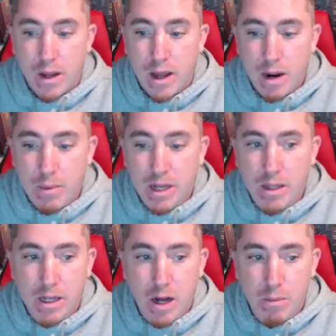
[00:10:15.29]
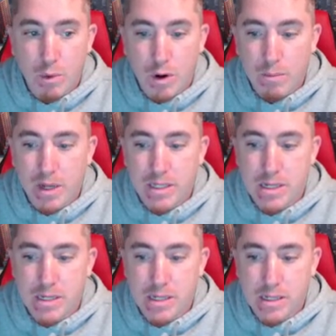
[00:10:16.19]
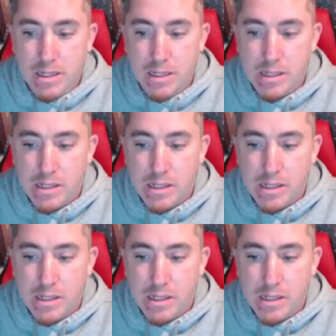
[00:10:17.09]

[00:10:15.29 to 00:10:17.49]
And I'm gonna click on more businesses.